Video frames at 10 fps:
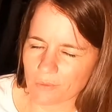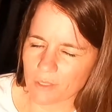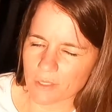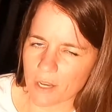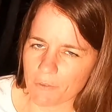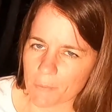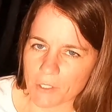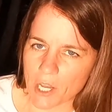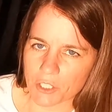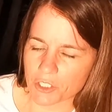Aside from the
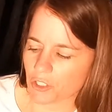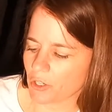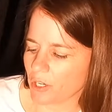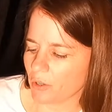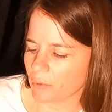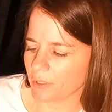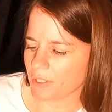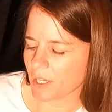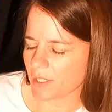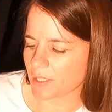texture, I don't really
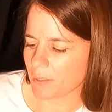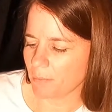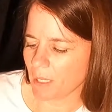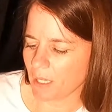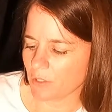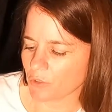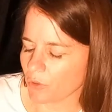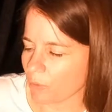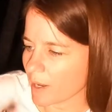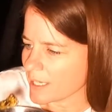taste the beans or
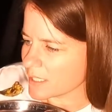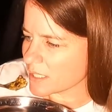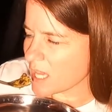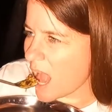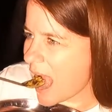the rice.